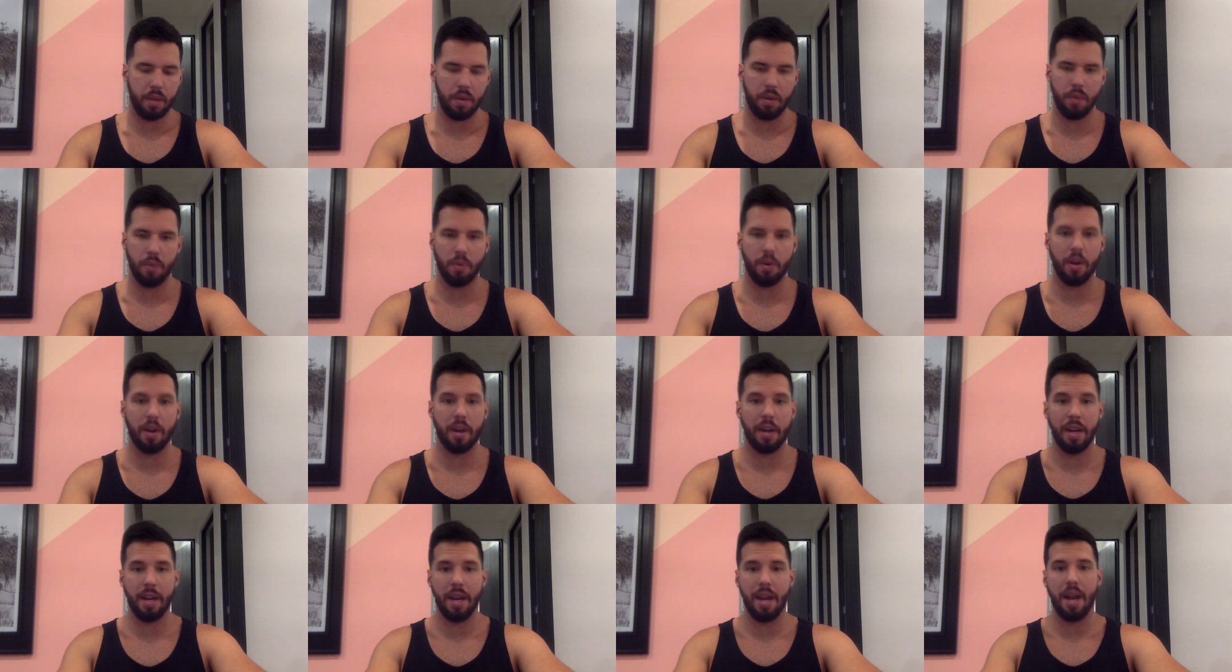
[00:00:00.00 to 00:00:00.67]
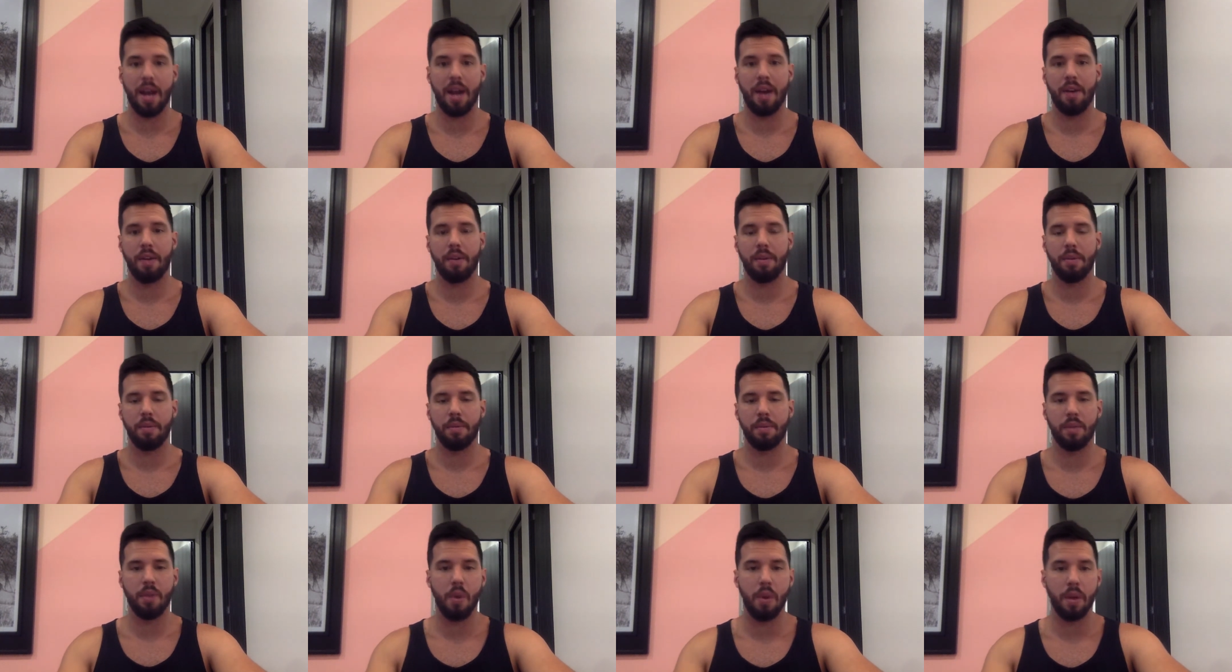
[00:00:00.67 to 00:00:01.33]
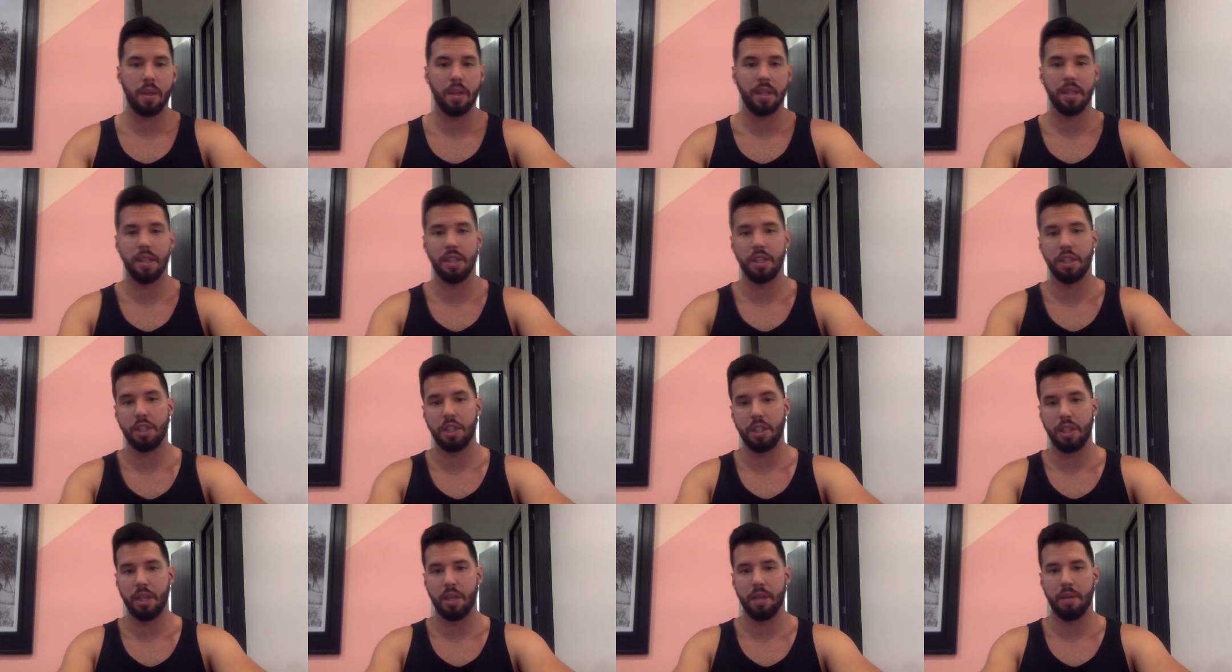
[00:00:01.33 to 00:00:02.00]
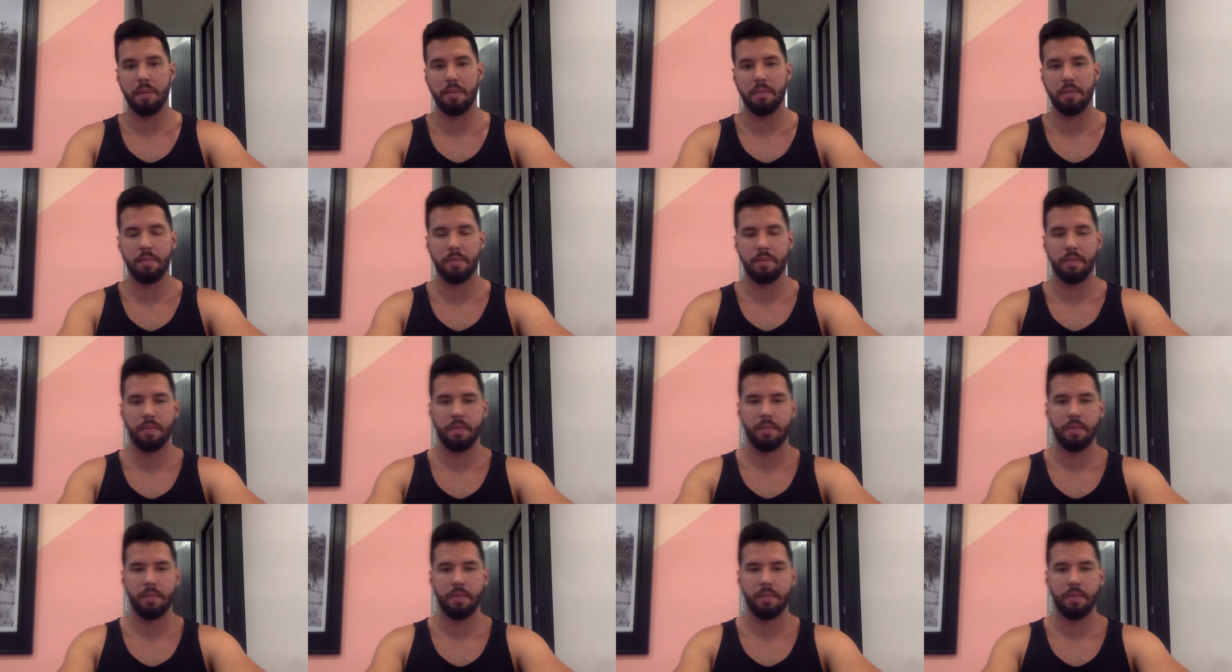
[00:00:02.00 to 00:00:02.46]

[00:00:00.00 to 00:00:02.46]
working out, going to the gym,